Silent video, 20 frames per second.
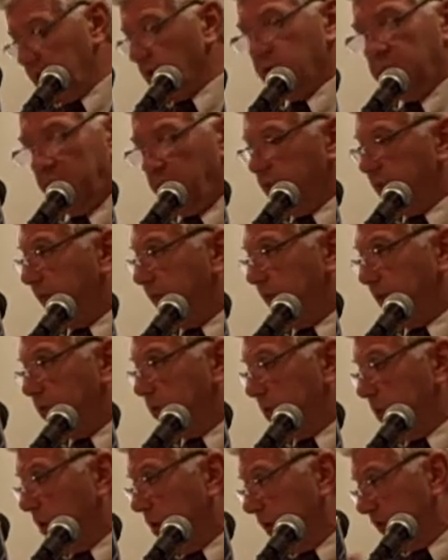none of the
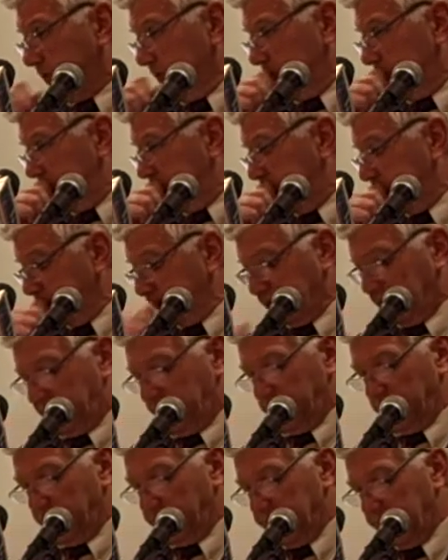federal laws,
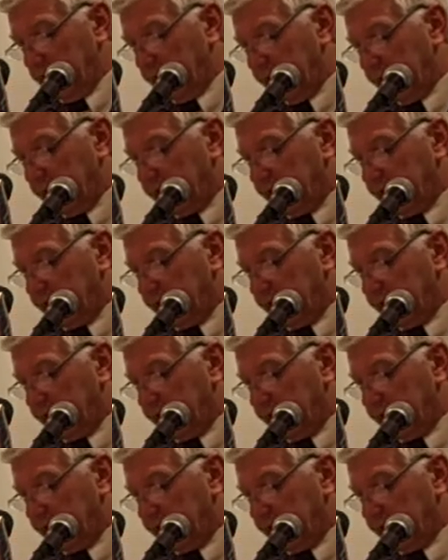excuse me, or